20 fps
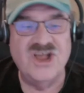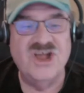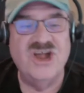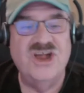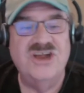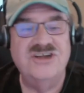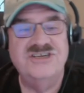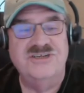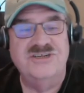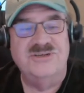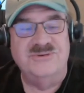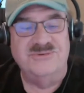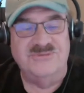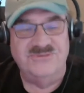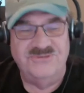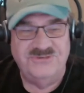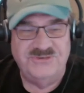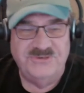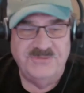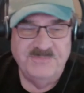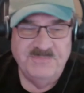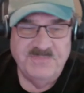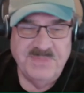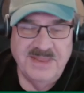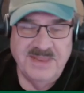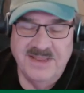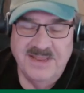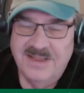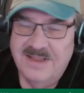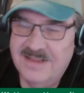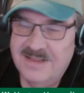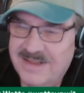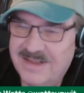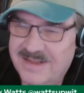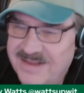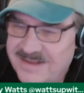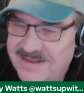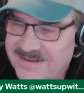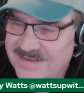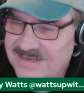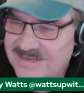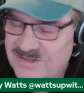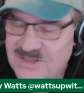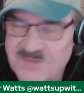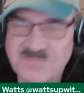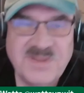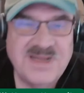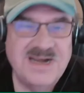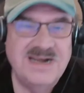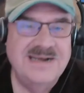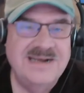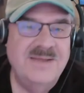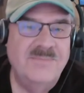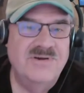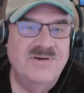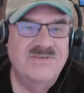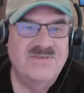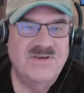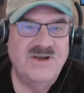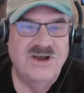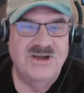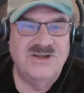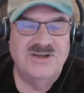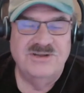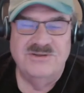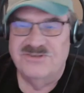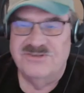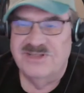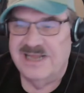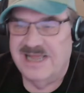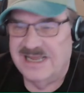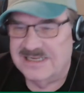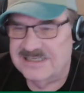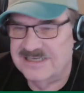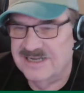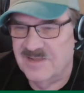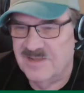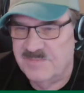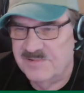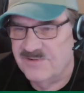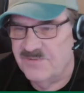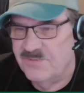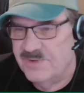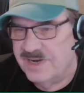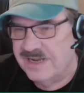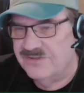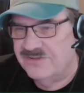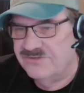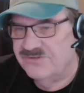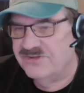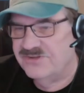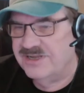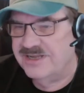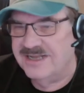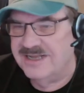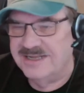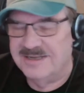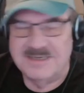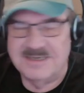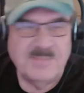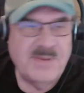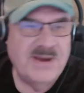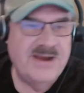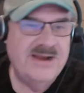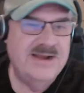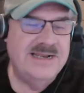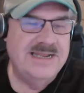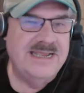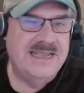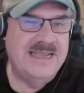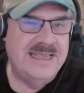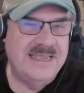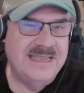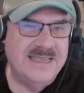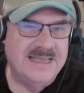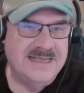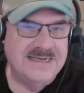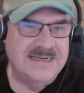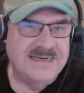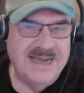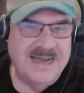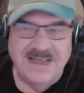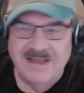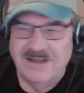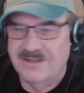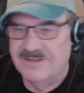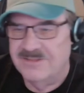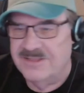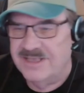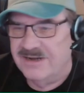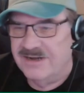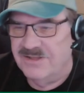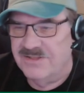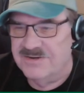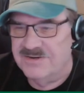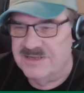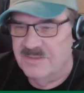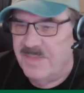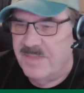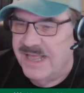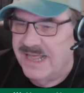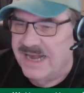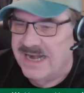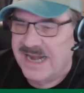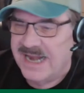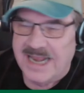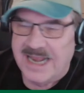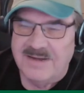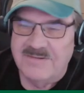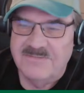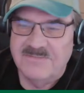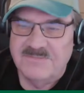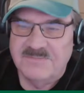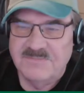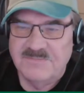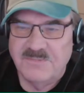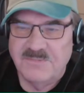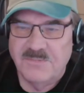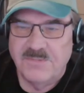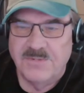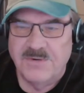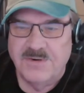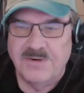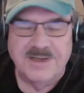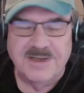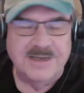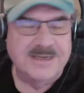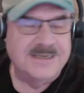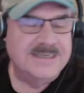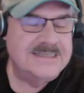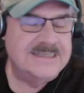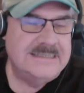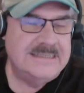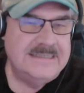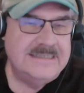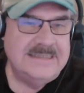cartoons. There've been a number of cartoons the last couple of weeks. Uh, apparently, uh, now you know there's a mandate for uh,